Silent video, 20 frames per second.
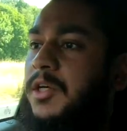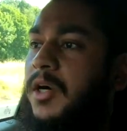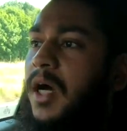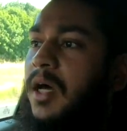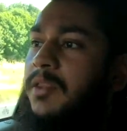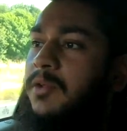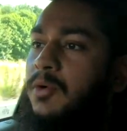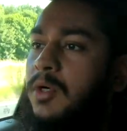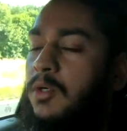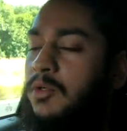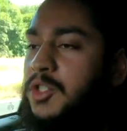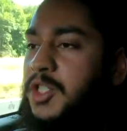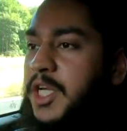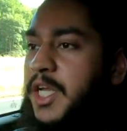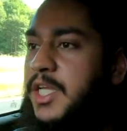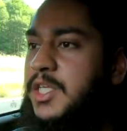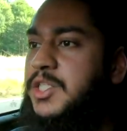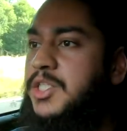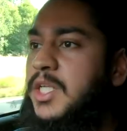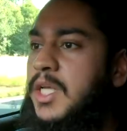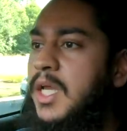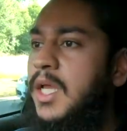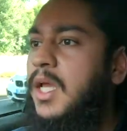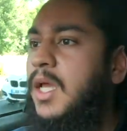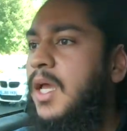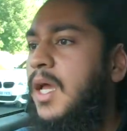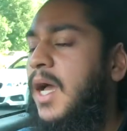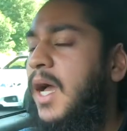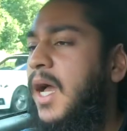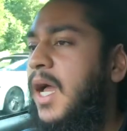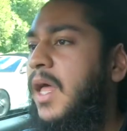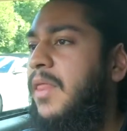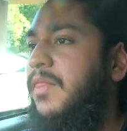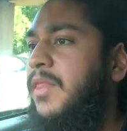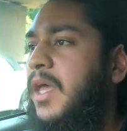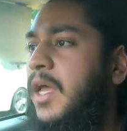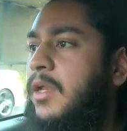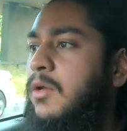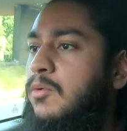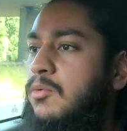I had the oil changed, and
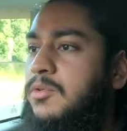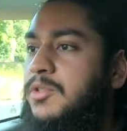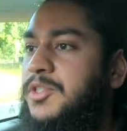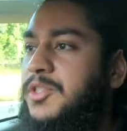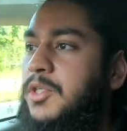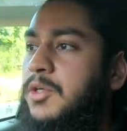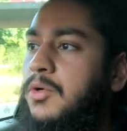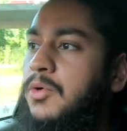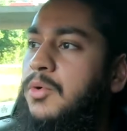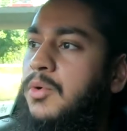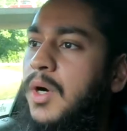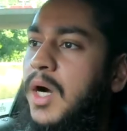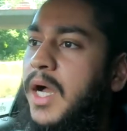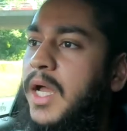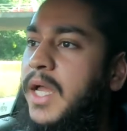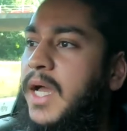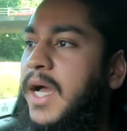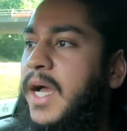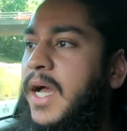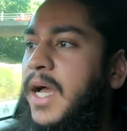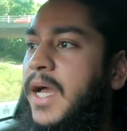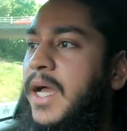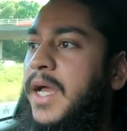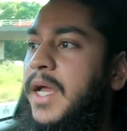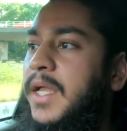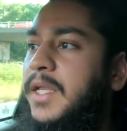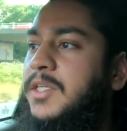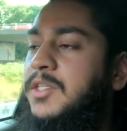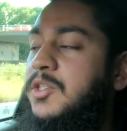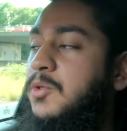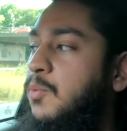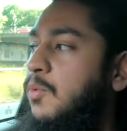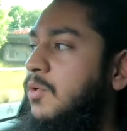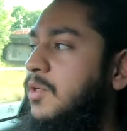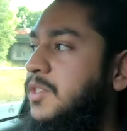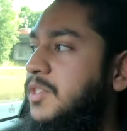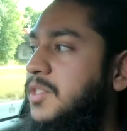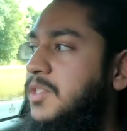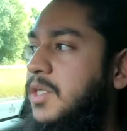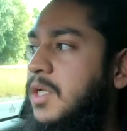then also I had
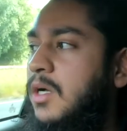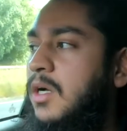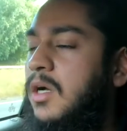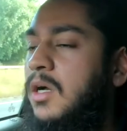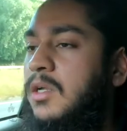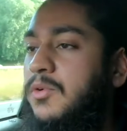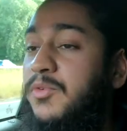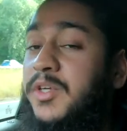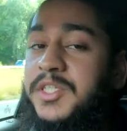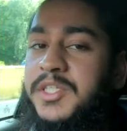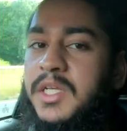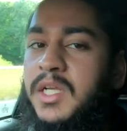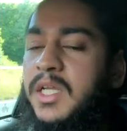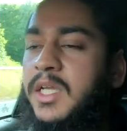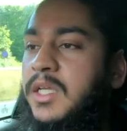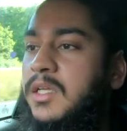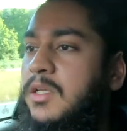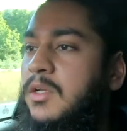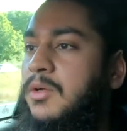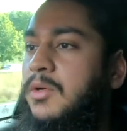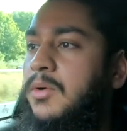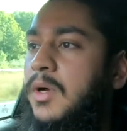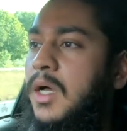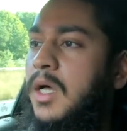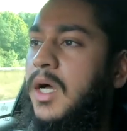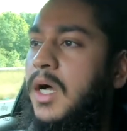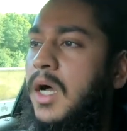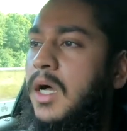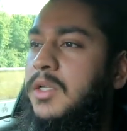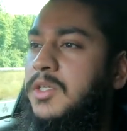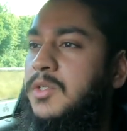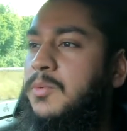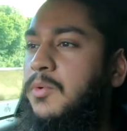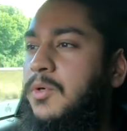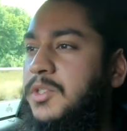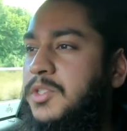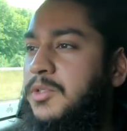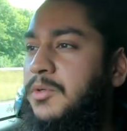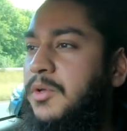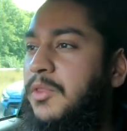towards recently,
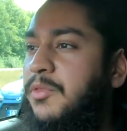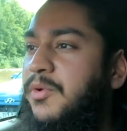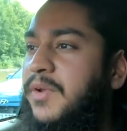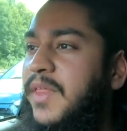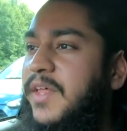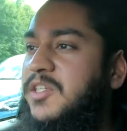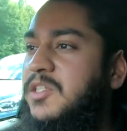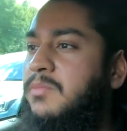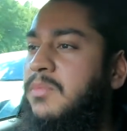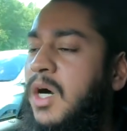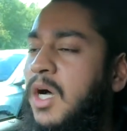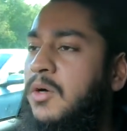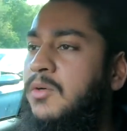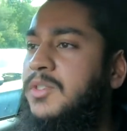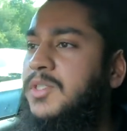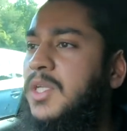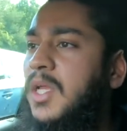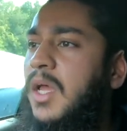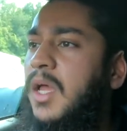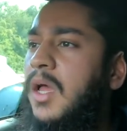towards doing 3,000 miles,